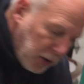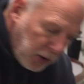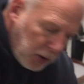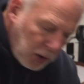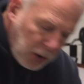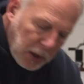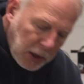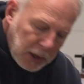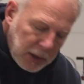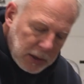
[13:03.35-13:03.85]

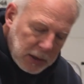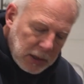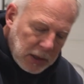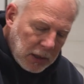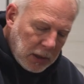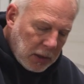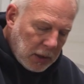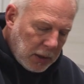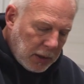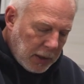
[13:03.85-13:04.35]
hooks.
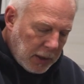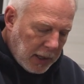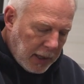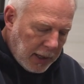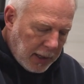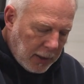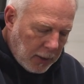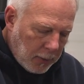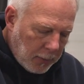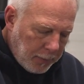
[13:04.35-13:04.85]

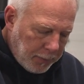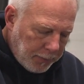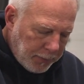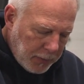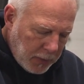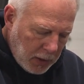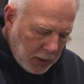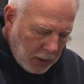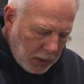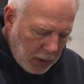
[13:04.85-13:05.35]
Now,
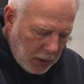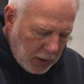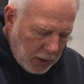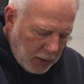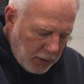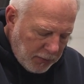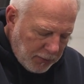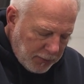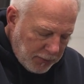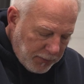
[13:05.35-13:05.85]

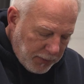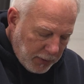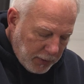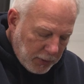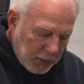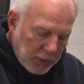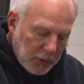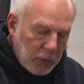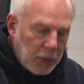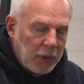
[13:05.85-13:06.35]
for
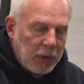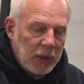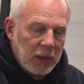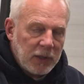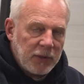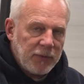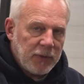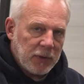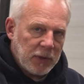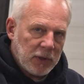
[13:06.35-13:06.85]
doing
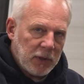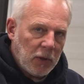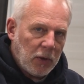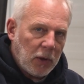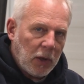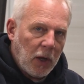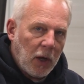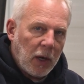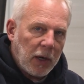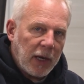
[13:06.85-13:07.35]
this for so
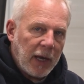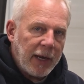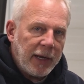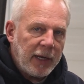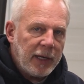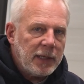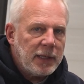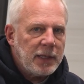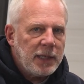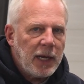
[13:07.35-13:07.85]
long, I
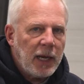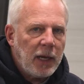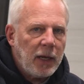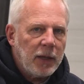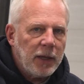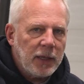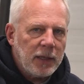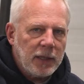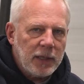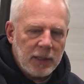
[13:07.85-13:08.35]
can
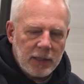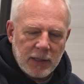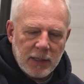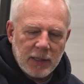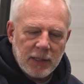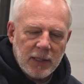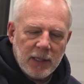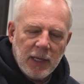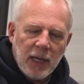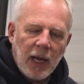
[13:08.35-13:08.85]
tell that this
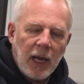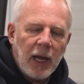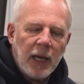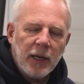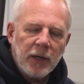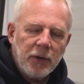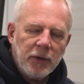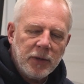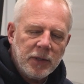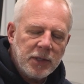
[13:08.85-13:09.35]
is not
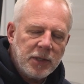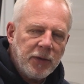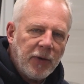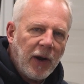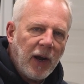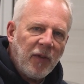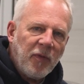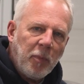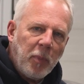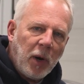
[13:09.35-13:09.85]
a Chris
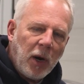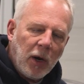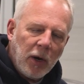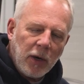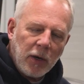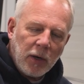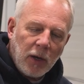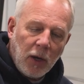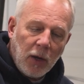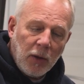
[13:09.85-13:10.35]
Craft
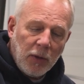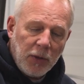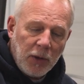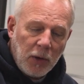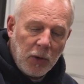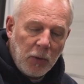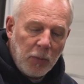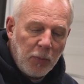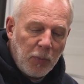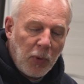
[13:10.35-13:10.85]
part,
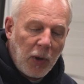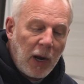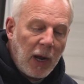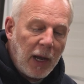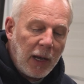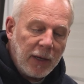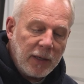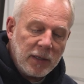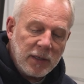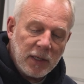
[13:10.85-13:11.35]
although
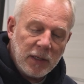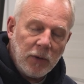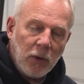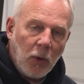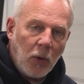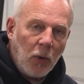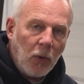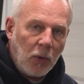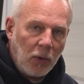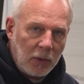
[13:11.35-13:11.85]
bronze and
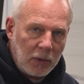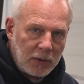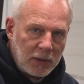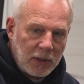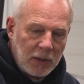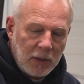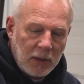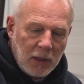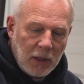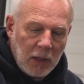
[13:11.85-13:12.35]

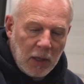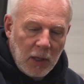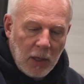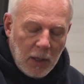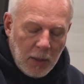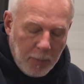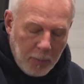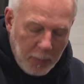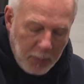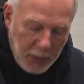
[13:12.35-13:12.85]
old.
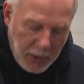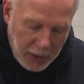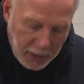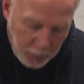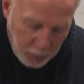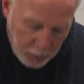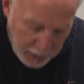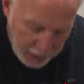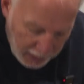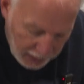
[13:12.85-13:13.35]

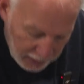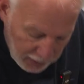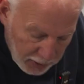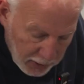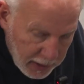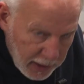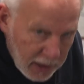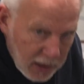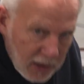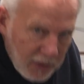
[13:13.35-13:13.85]
But when I
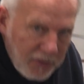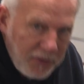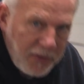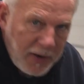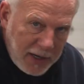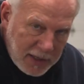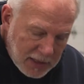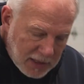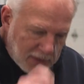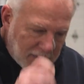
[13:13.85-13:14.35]
look at the
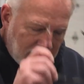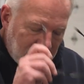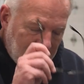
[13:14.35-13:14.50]
face of